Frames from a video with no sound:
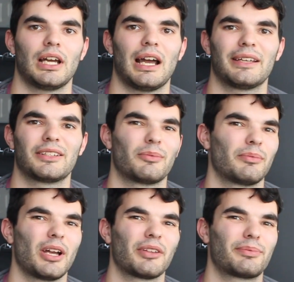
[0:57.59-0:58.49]
And
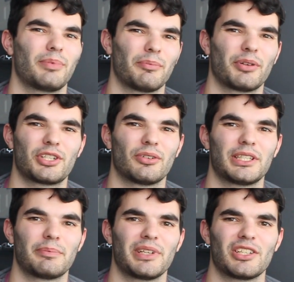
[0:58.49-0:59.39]
I'm pretty sure he
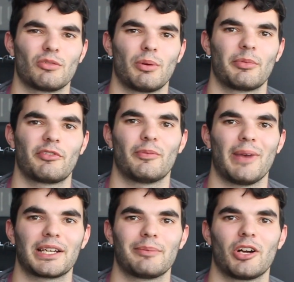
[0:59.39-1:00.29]
did beat someone before
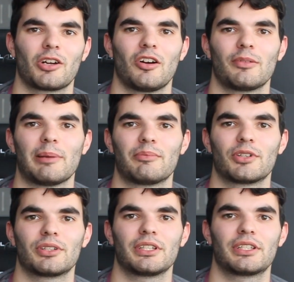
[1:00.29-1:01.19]
Magny, but I can't remember
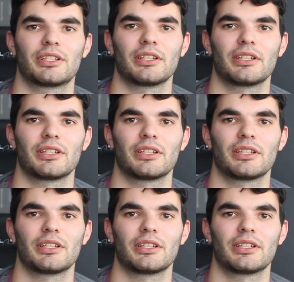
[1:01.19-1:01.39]
at this